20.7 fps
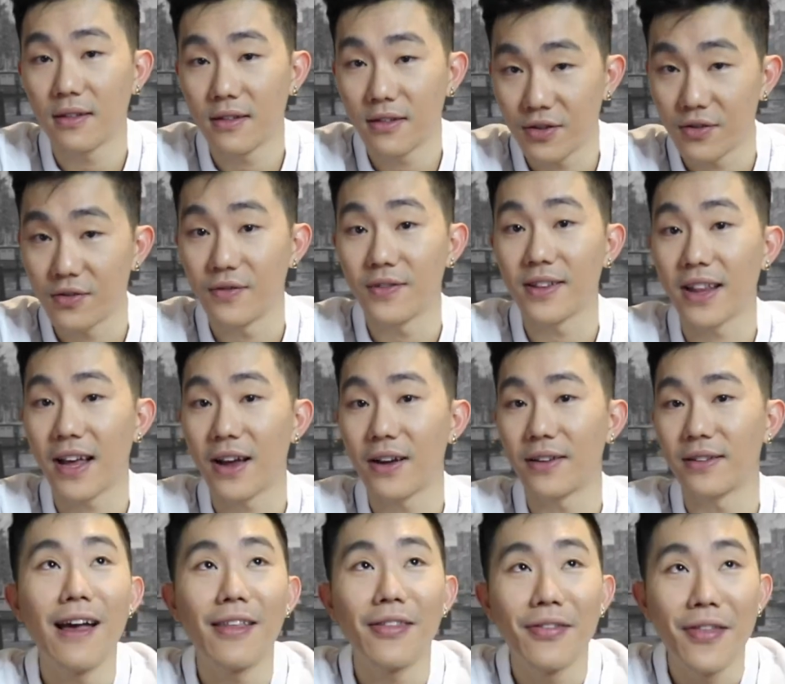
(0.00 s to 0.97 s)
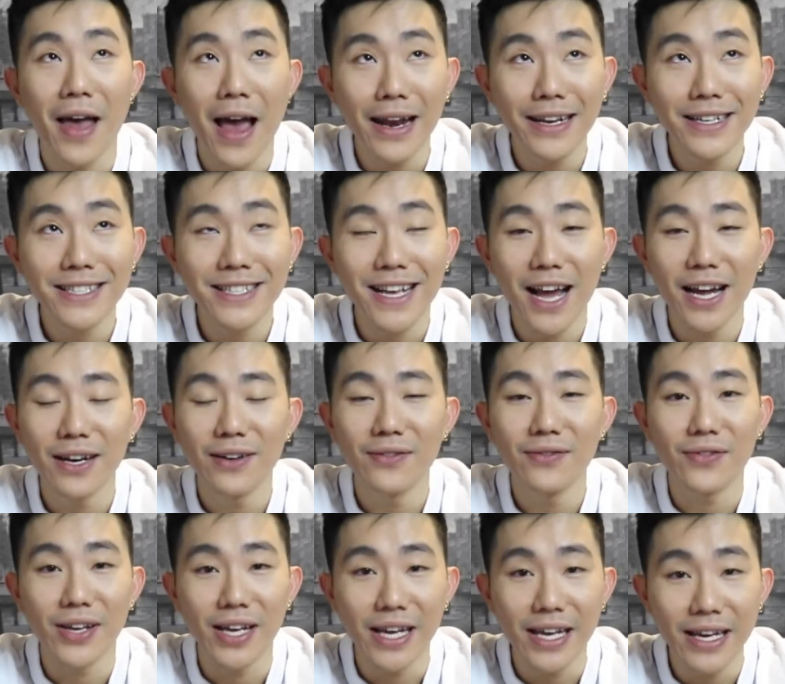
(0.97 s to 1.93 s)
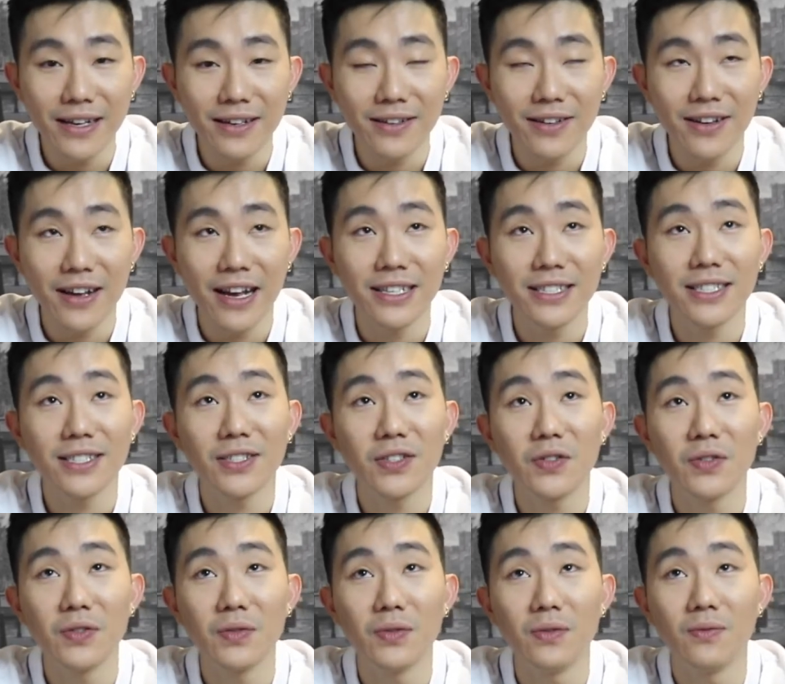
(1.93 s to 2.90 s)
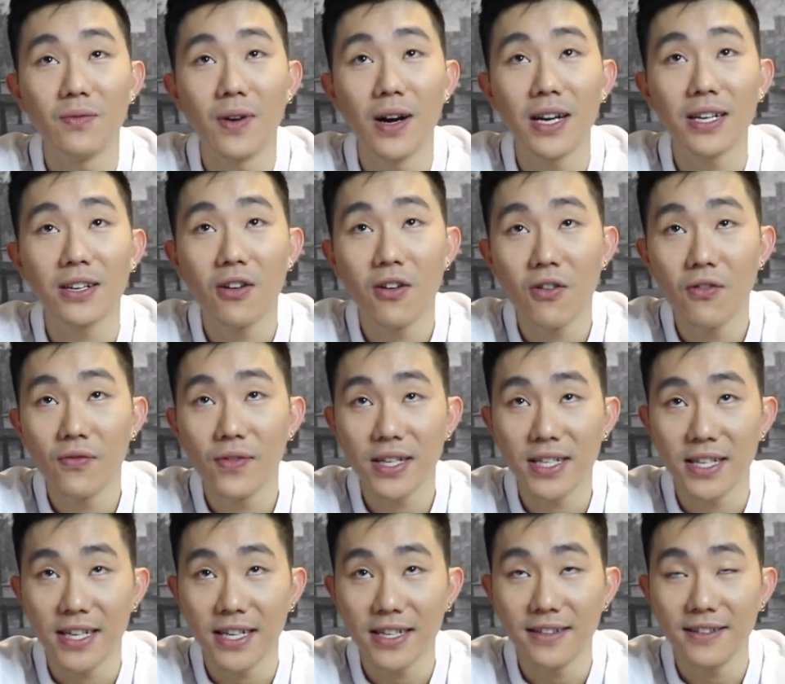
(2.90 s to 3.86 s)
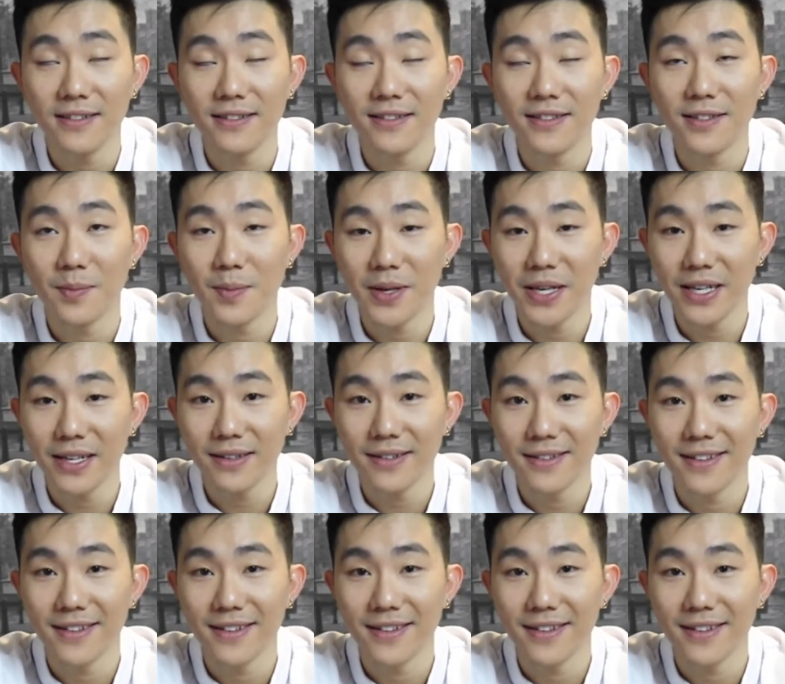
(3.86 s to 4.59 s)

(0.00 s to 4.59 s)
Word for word: doing that that is kind of it as to what COVID did to me.